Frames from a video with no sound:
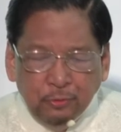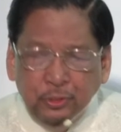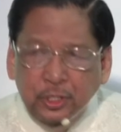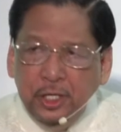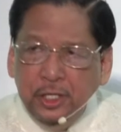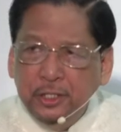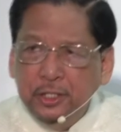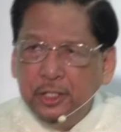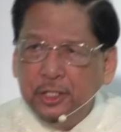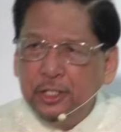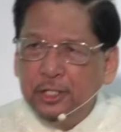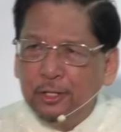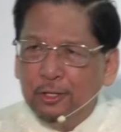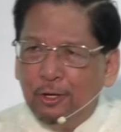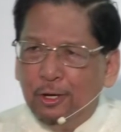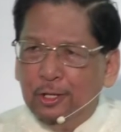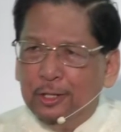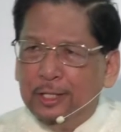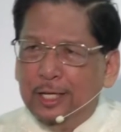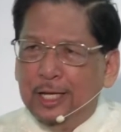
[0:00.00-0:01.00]
Jesus
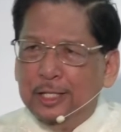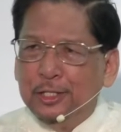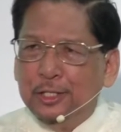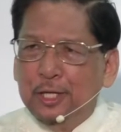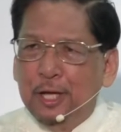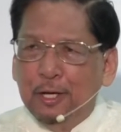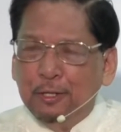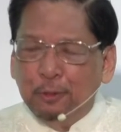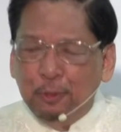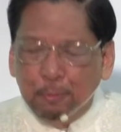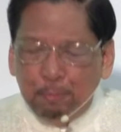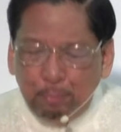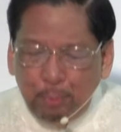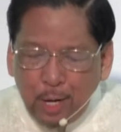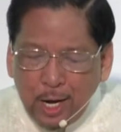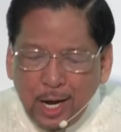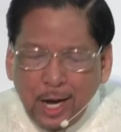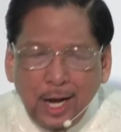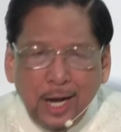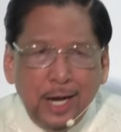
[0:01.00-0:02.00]
taught us to
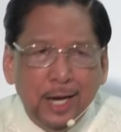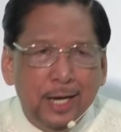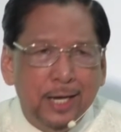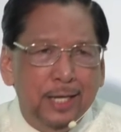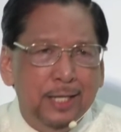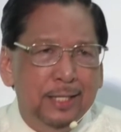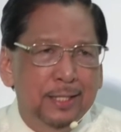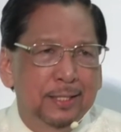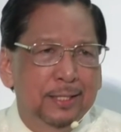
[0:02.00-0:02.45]
pray.